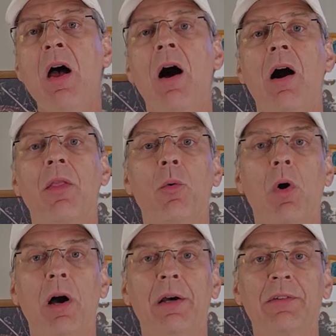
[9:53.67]

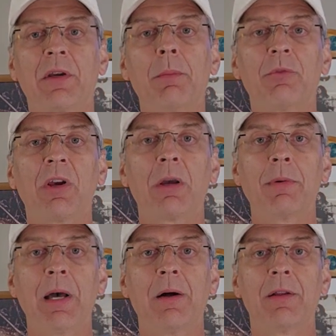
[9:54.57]
Otherwise, come check
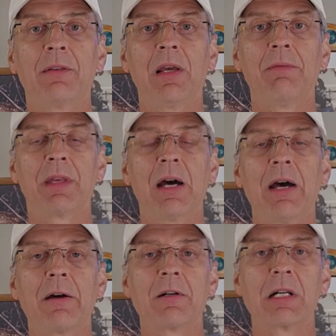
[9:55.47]
me out at
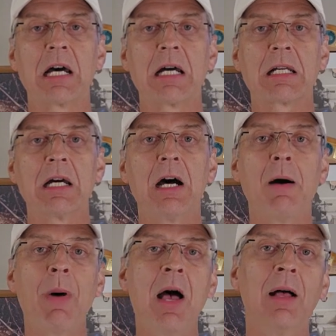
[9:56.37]

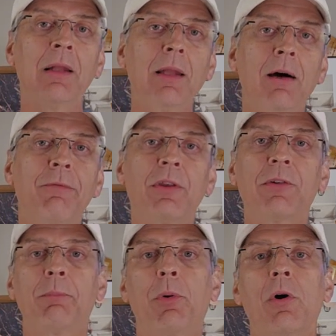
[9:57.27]
davethekayaker.com. Love this
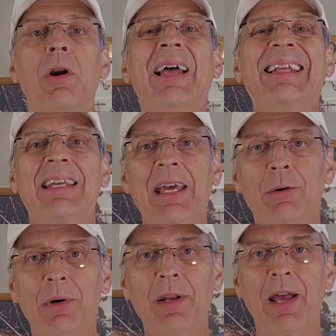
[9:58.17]
sport. Take
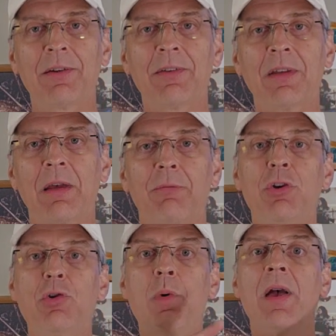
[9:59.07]
what it has to give
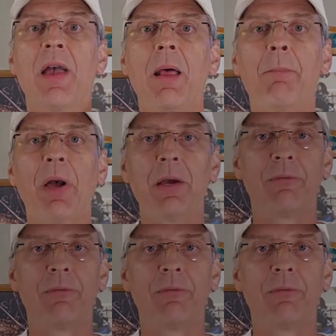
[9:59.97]
you and